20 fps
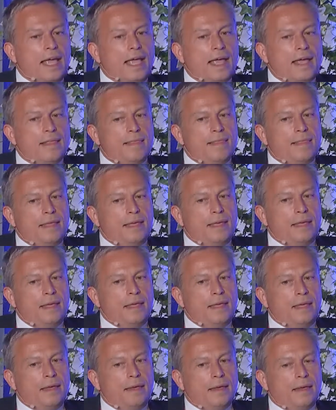
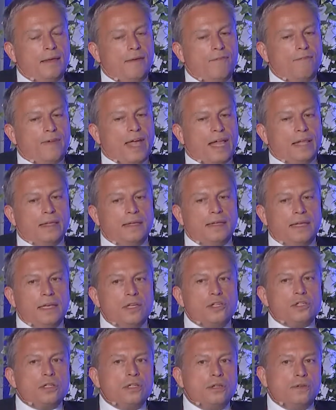
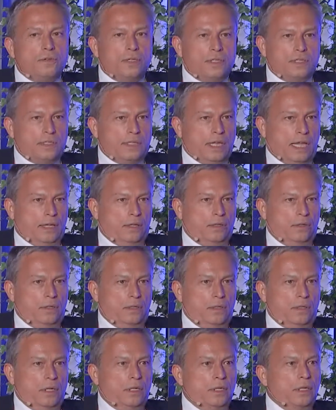validation of the
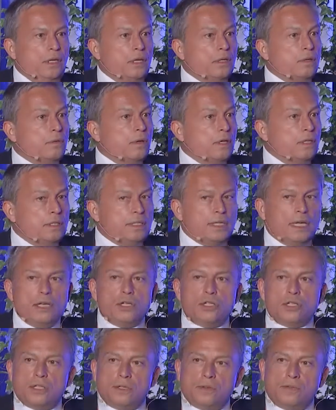standard and the
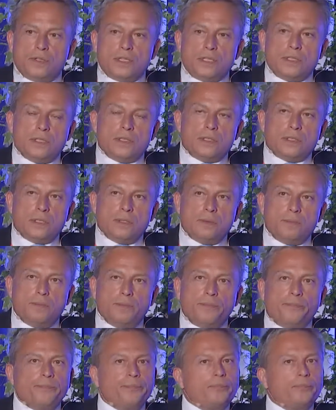accreditation of a system